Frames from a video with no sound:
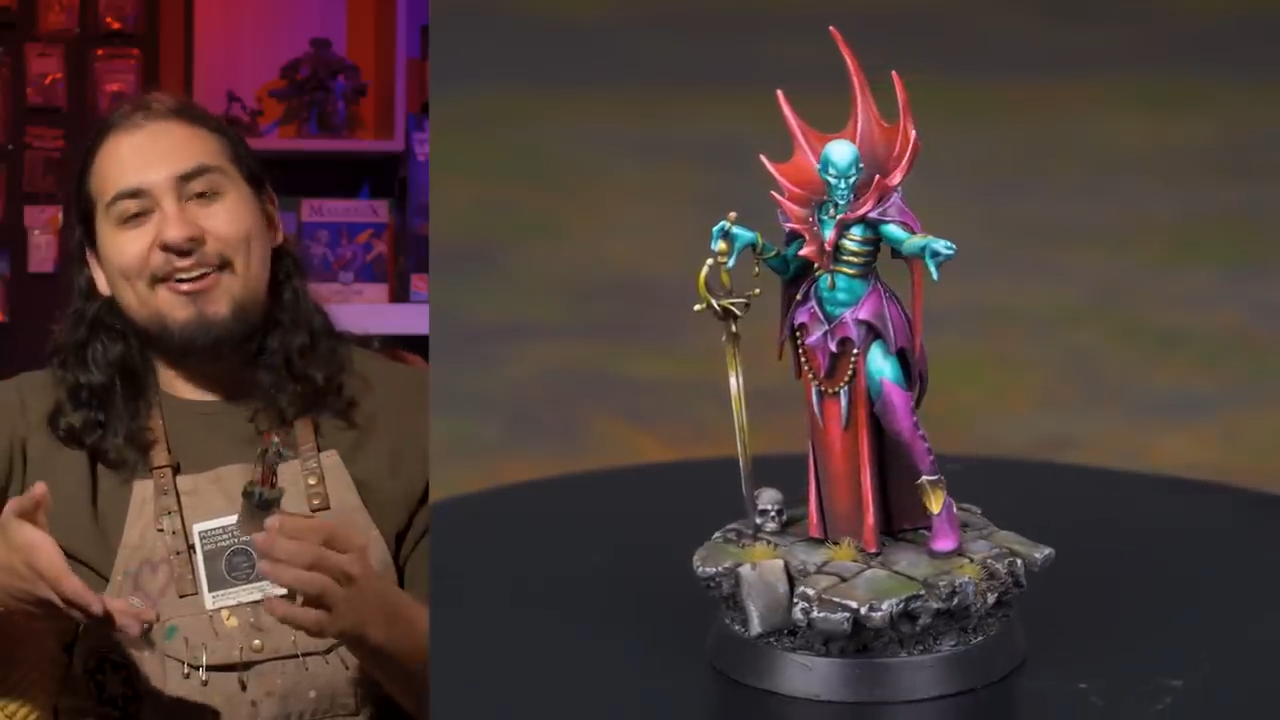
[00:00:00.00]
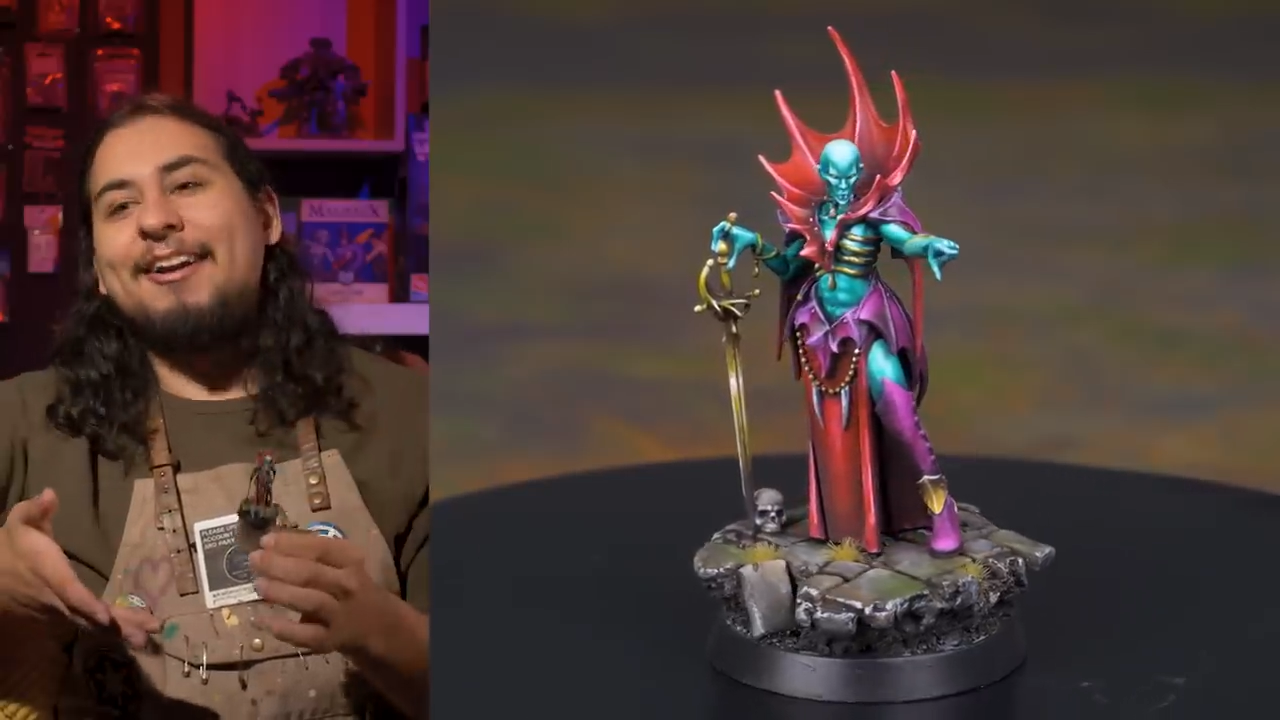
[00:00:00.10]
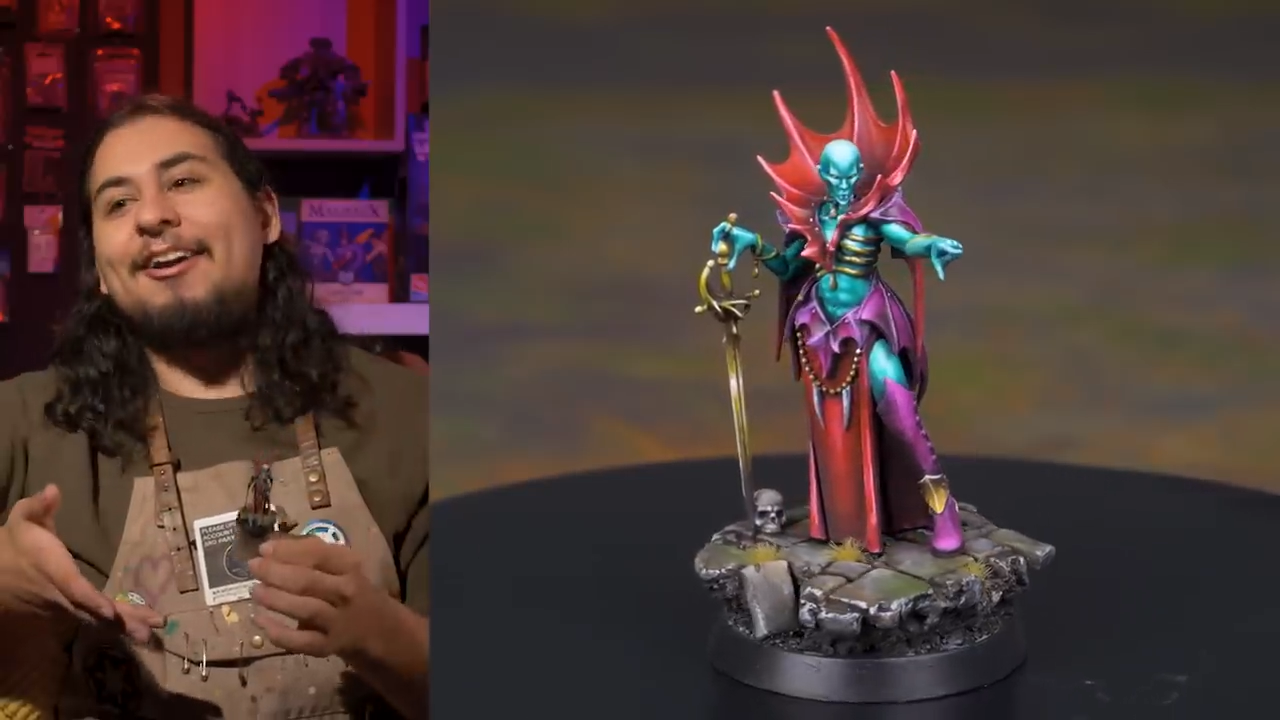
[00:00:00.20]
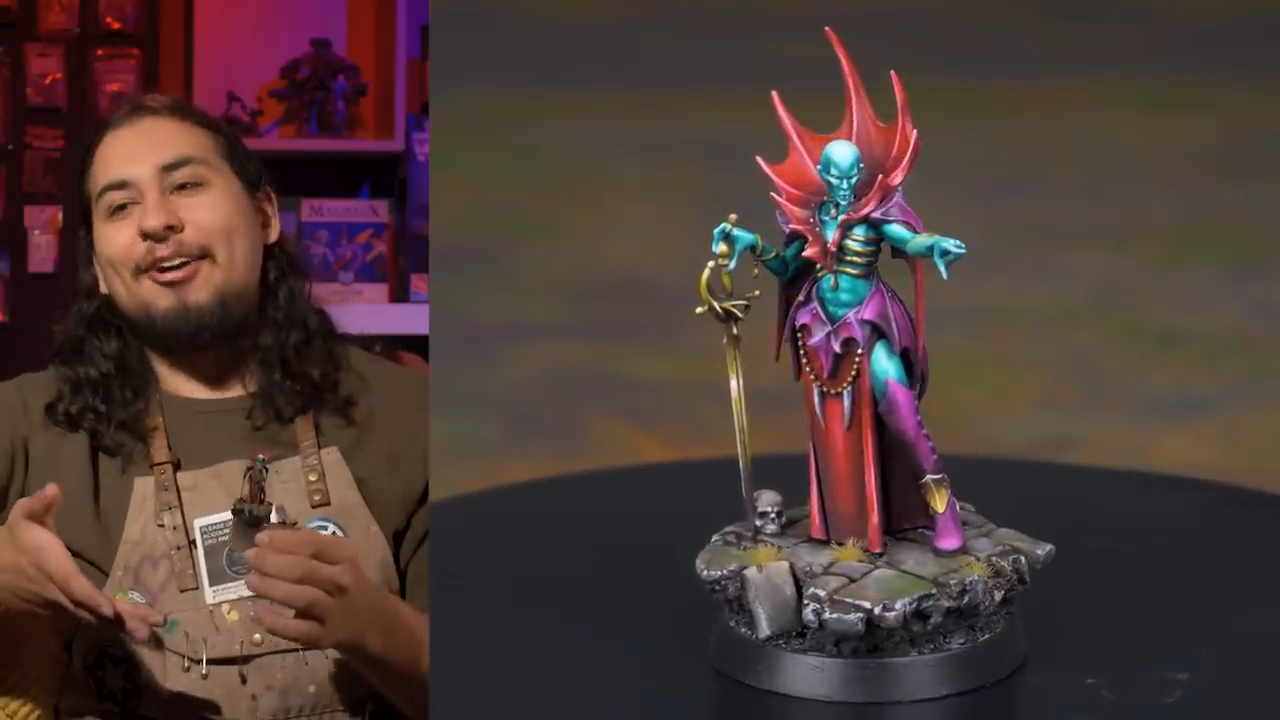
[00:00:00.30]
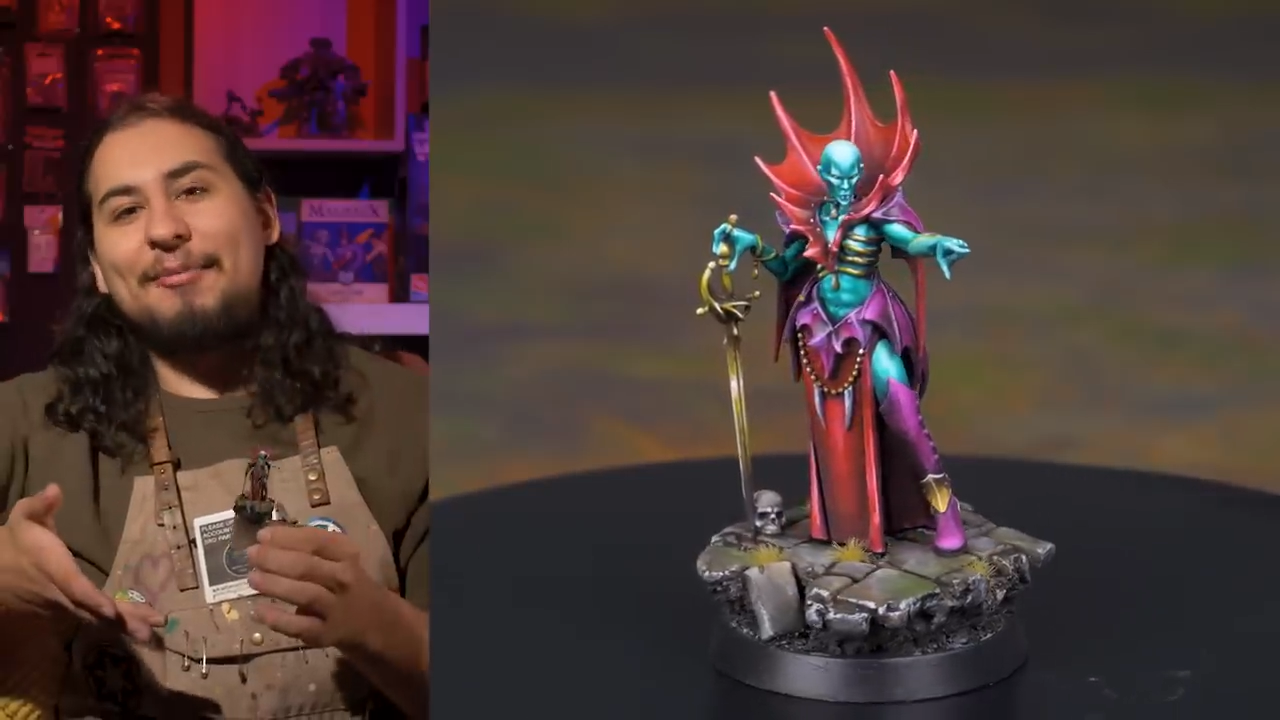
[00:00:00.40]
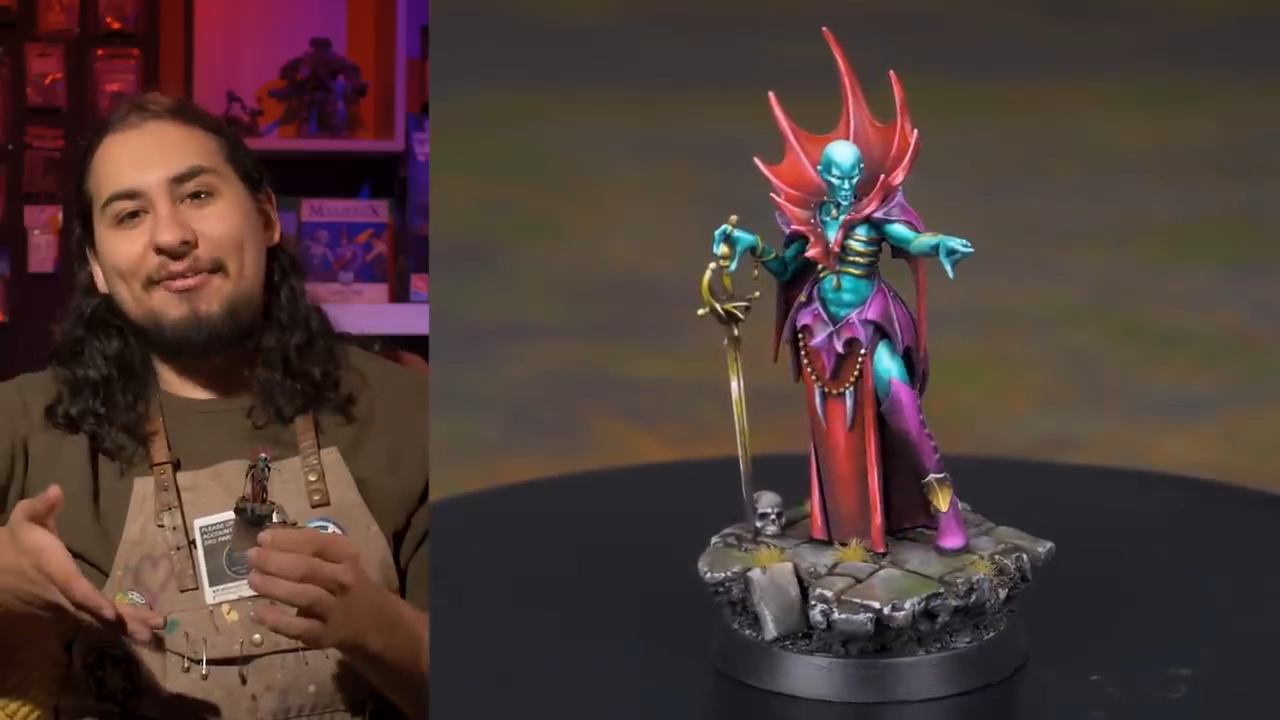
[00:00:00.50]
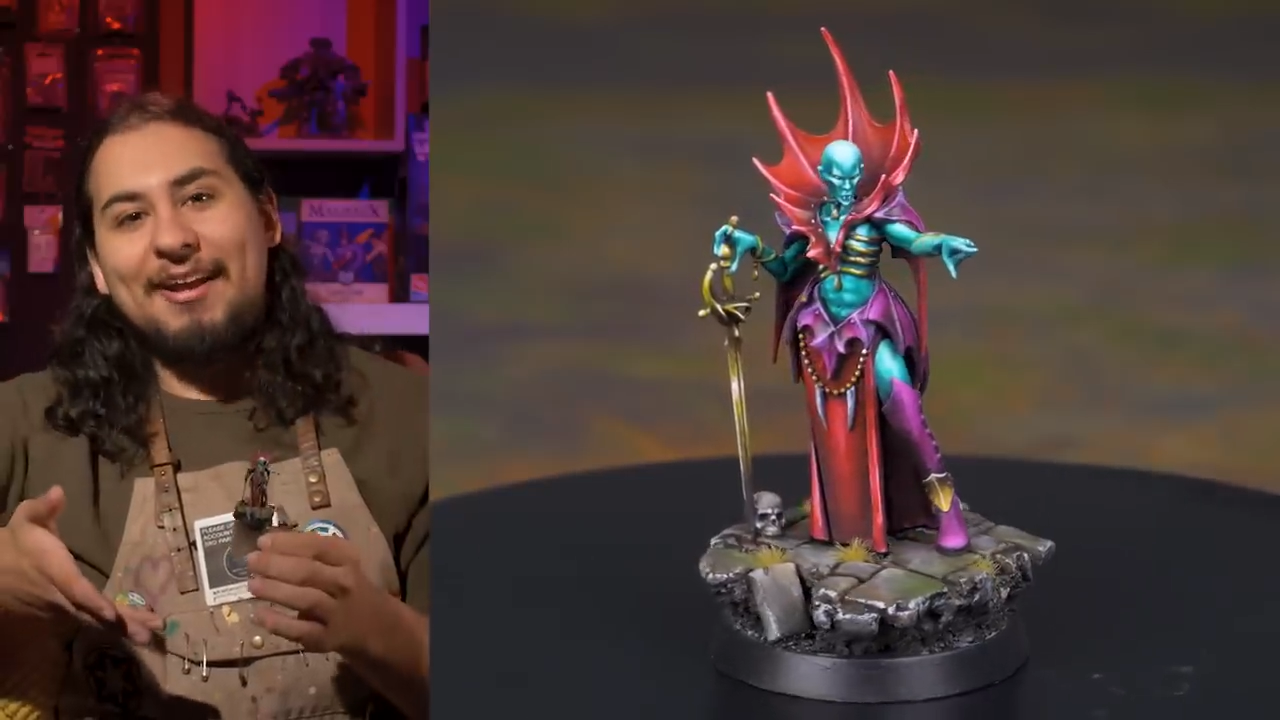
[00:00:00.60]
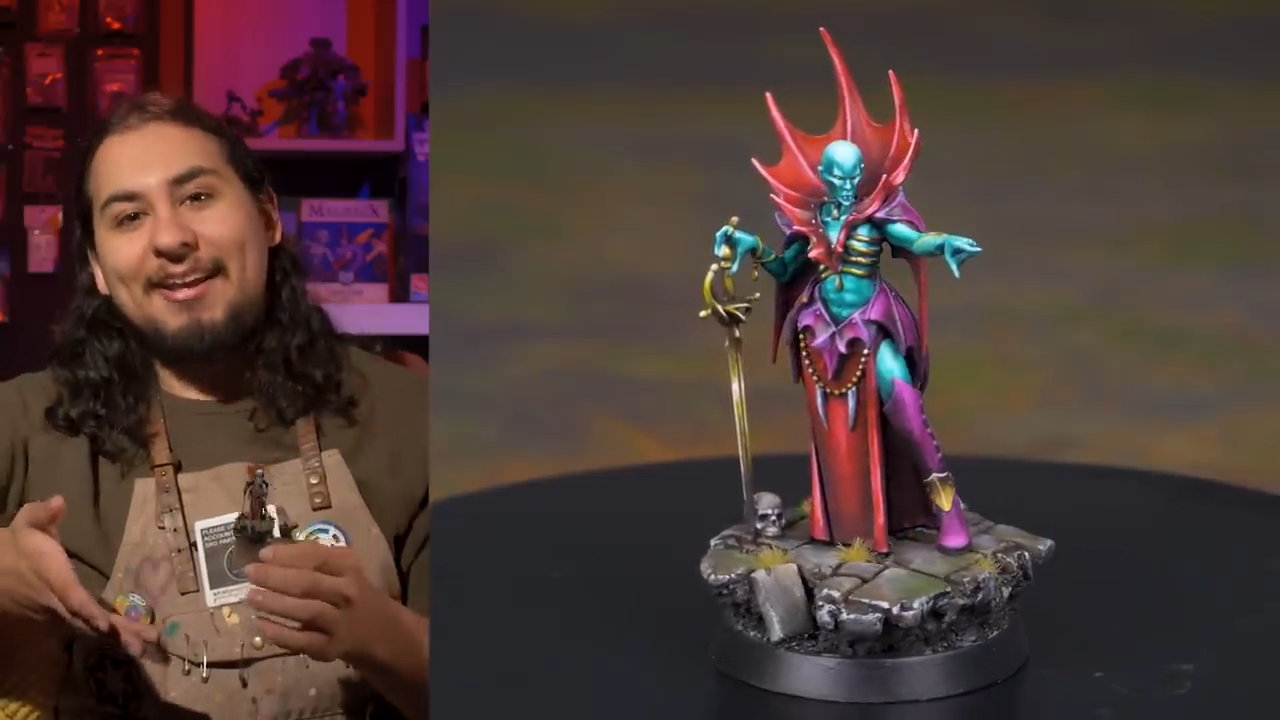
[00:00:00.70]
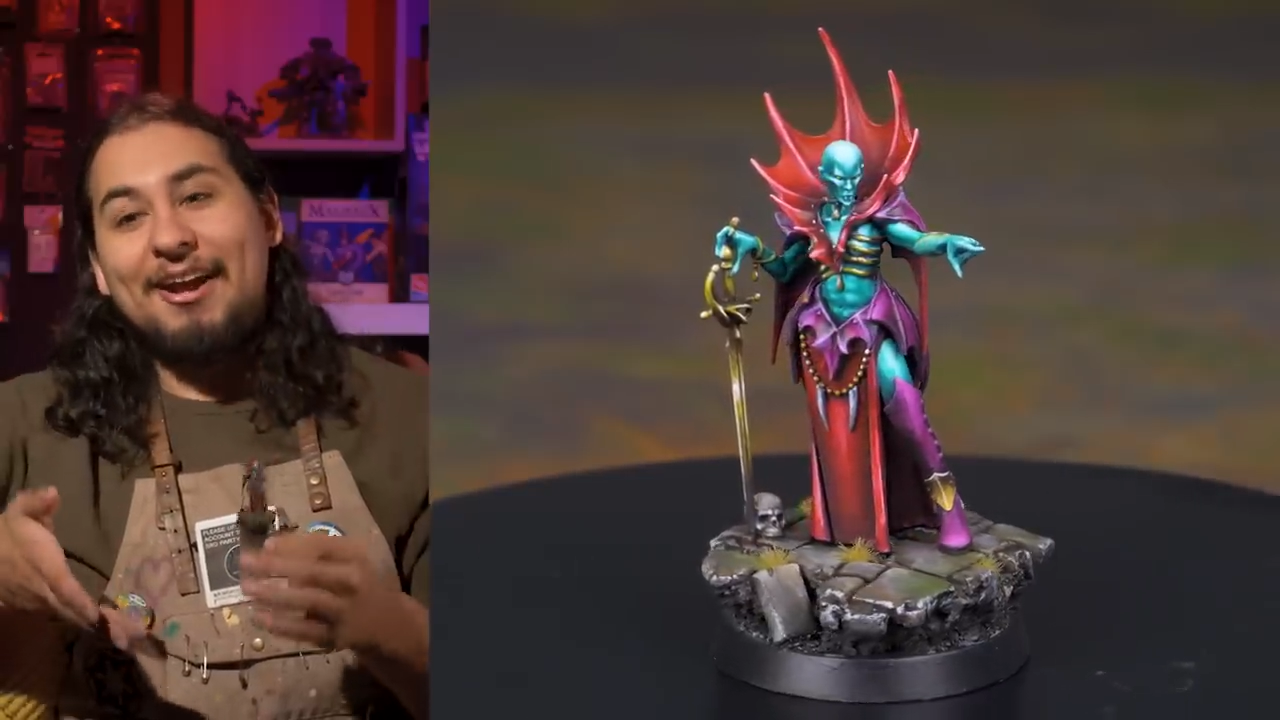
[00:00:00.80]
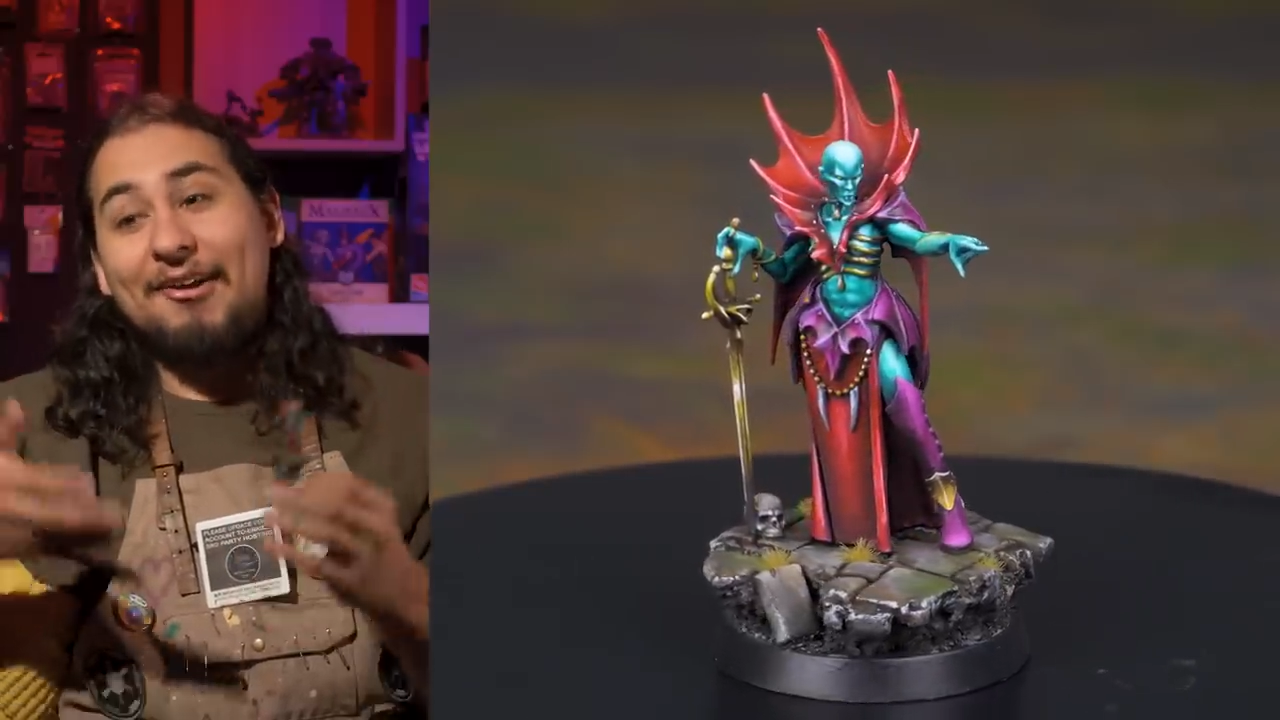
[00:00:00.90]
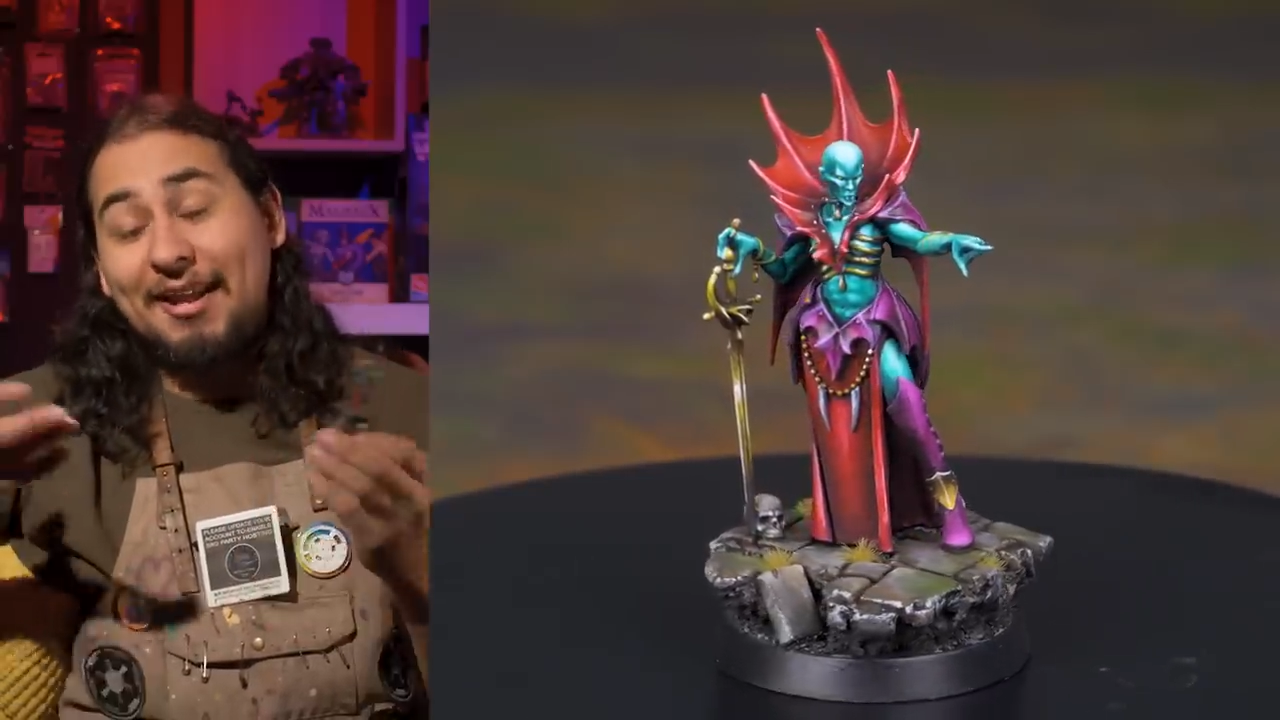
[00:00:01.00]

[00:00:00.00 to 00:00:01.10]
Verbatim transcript: army right now?